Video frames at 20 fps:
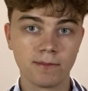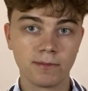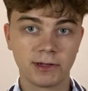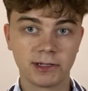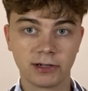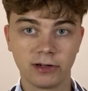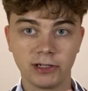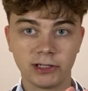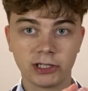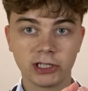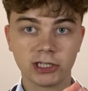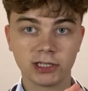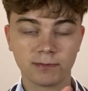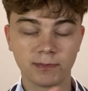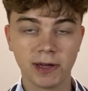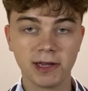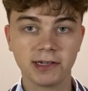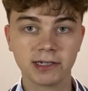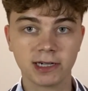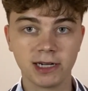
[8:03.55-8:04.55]
So it just
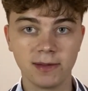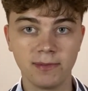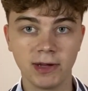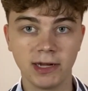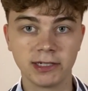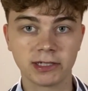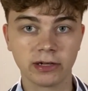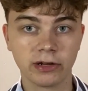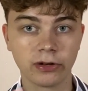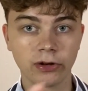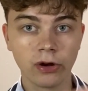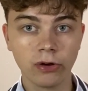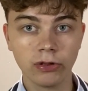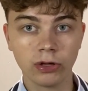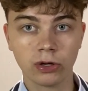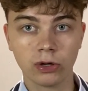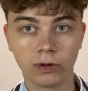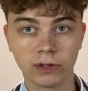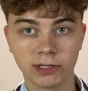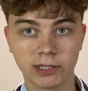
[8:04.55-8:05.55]
basically means know
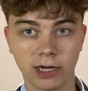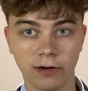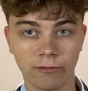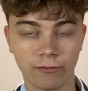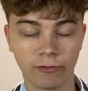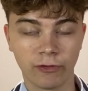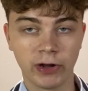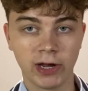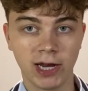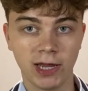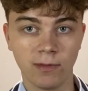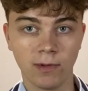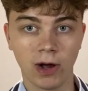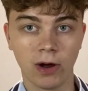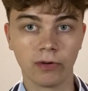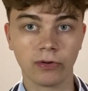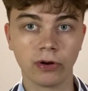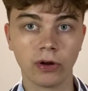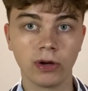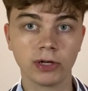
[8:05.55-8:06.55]
the content really
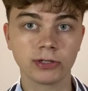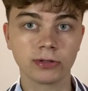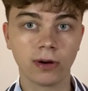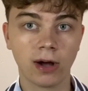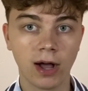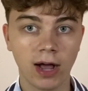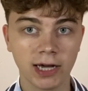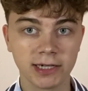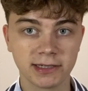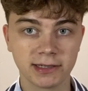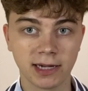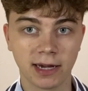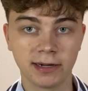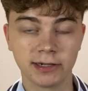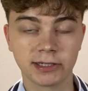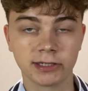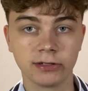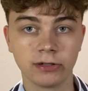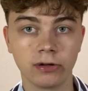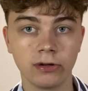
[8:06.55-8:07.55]
well, know it to a high
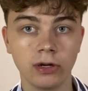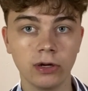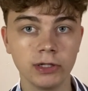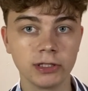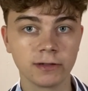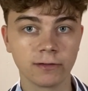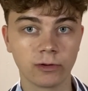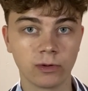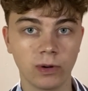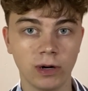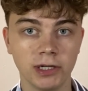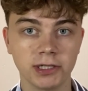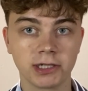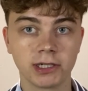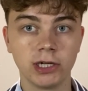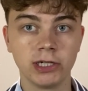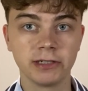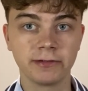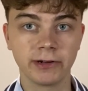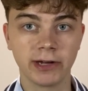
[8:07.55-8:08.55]
standards, know loads of quotes,
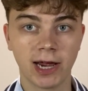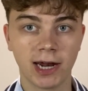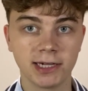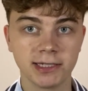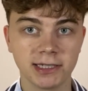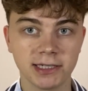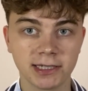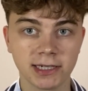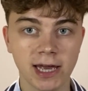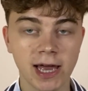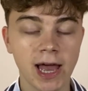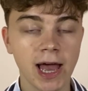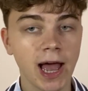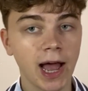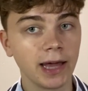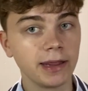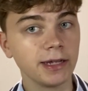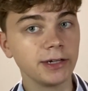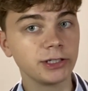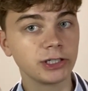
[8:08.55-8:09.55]
loads of analysis,
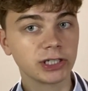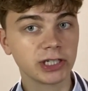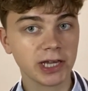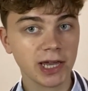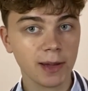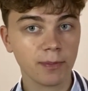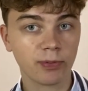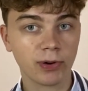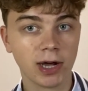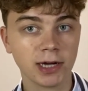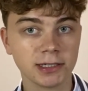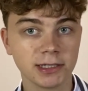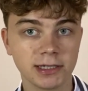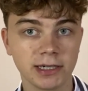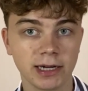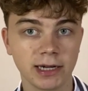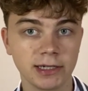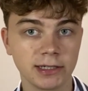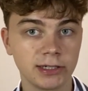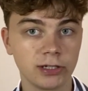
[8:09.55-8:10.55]
and then just keep
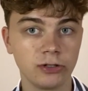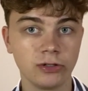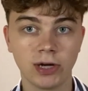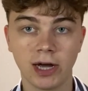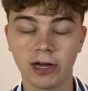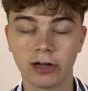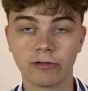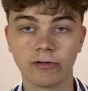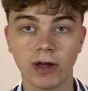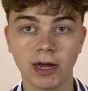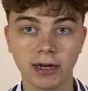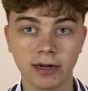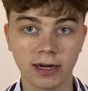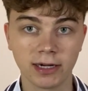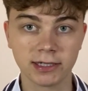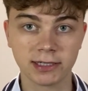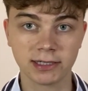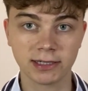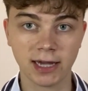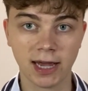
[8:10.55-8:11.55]
practicing until you're at grade
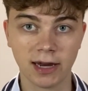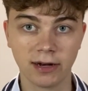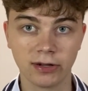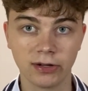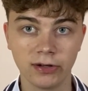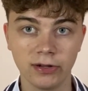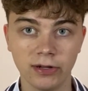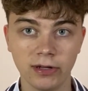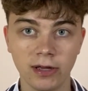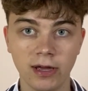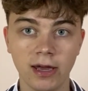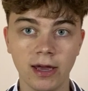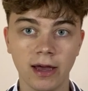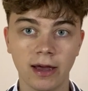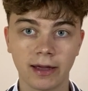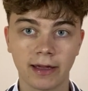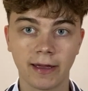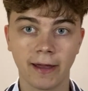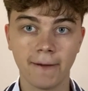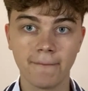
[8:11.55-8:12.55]
9 standard,
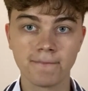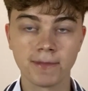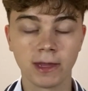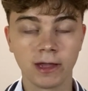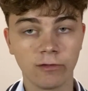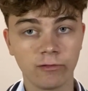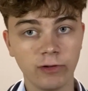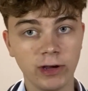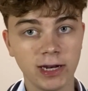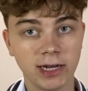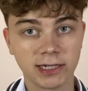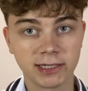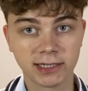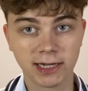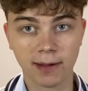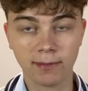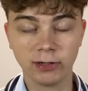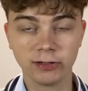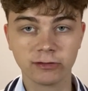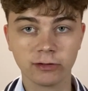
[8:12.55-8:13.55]
okay? Read
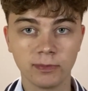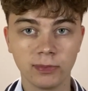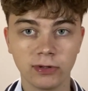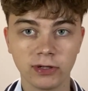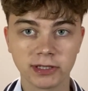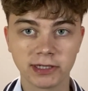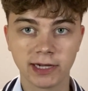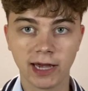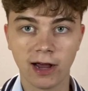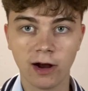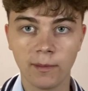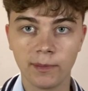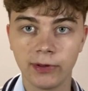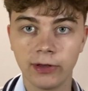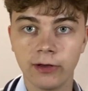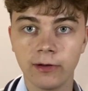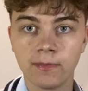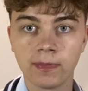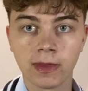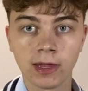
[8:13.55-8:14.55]
examiners' reports to help
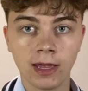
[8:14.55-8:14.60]
you.